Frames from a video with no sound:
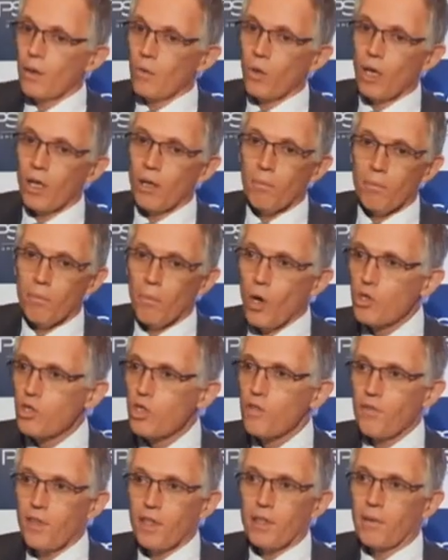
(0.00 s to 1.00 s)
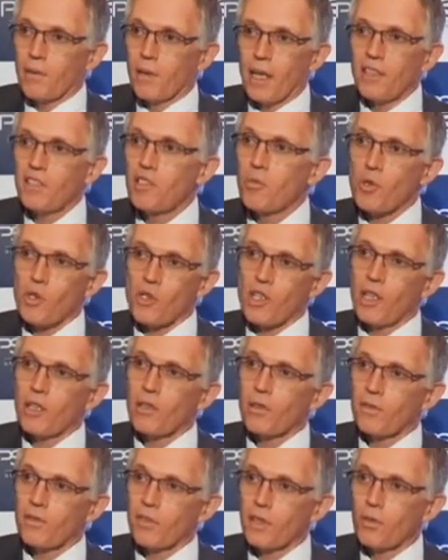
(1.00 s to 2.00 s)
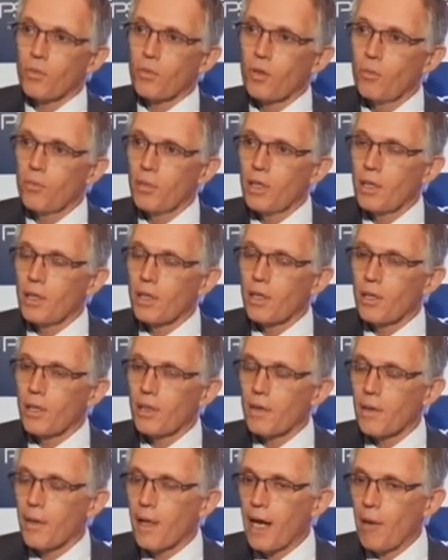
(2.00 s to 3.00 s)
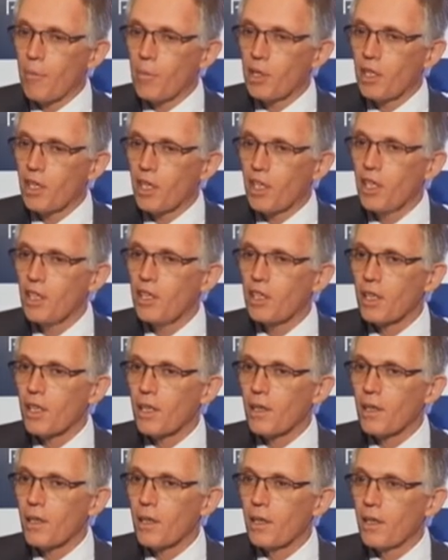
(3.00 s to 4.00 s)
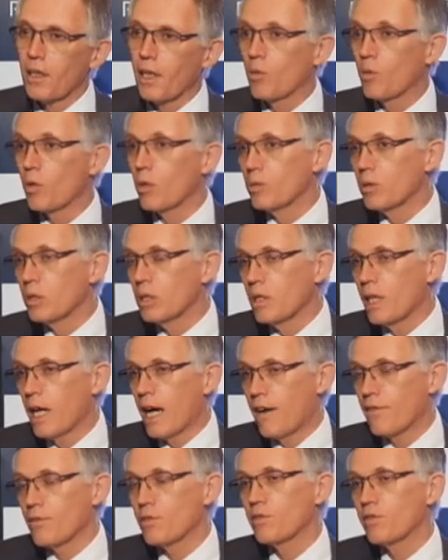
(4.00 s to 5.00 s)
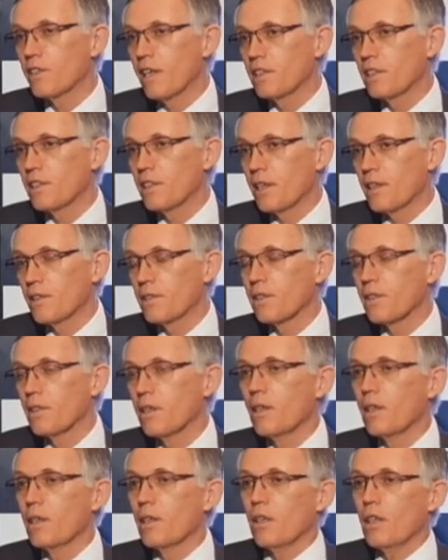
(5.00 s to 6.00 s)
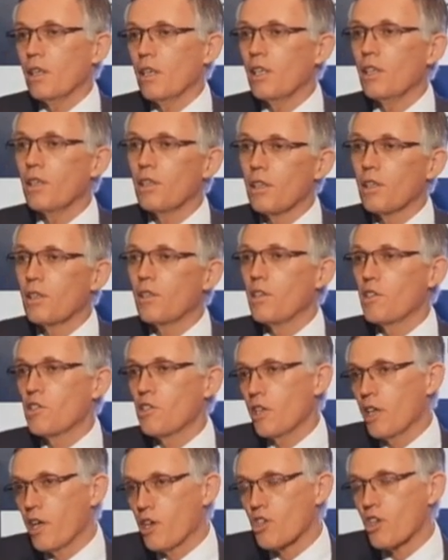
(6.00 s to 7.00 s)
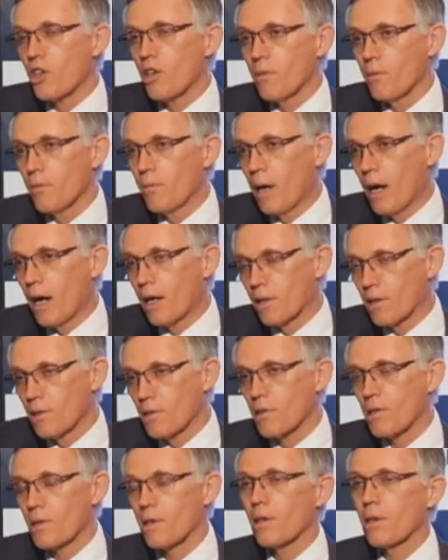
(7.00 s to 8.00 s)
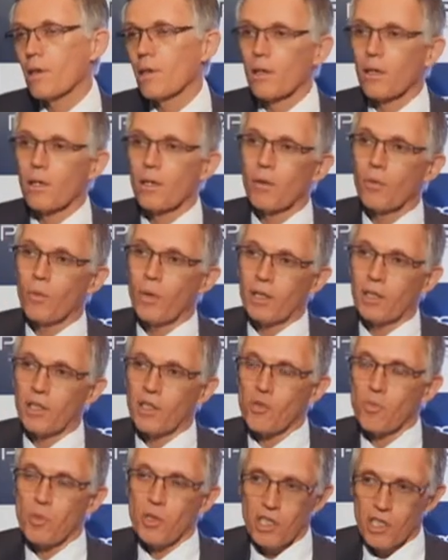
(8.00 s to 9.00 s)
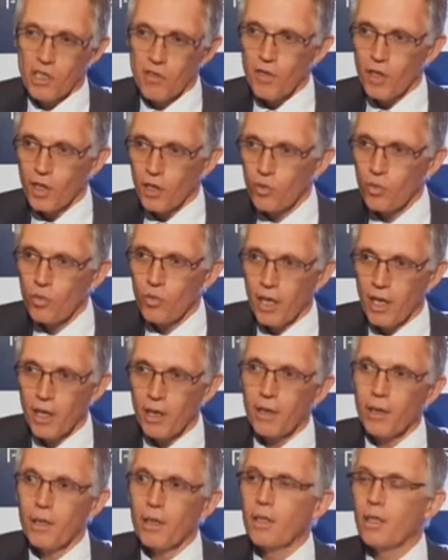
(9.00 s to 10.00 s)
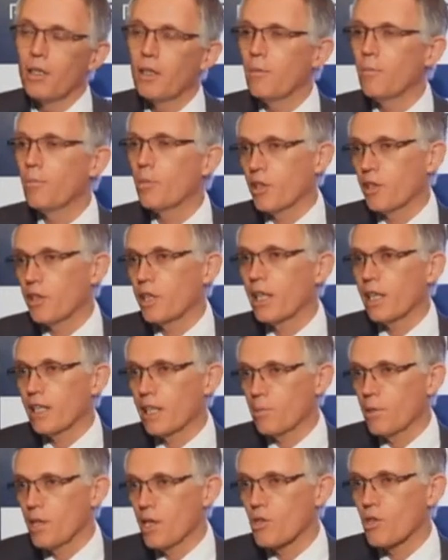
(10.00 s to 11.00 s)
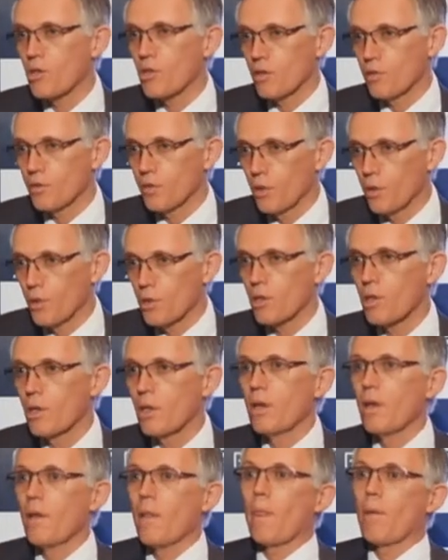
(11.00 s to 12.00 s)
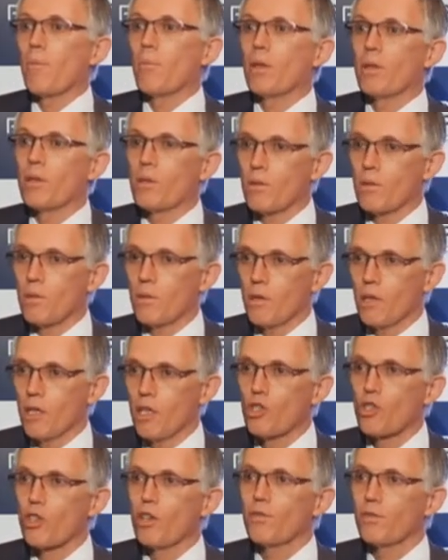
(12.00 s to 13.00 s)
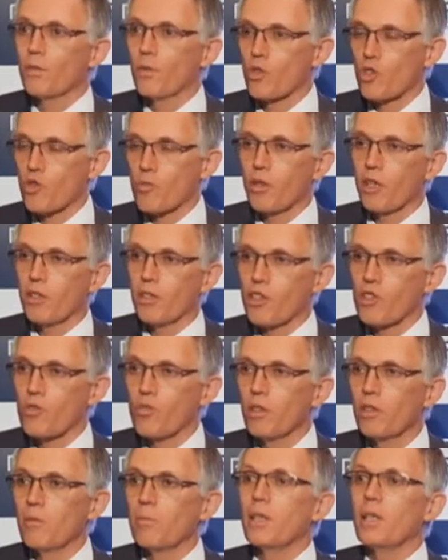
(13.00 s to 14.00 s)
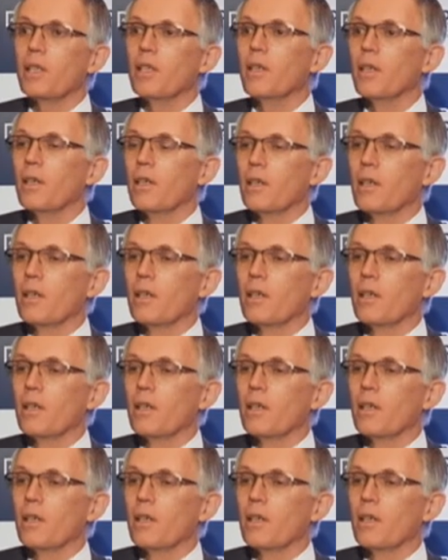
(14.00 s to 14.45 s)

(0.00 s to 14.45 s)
Well, most of it, 90% of it, will be uh, happening in India, and then we will have to validate in the destination markets, uh, what is specific to their uh, product adaptations, of course. But each of those products will be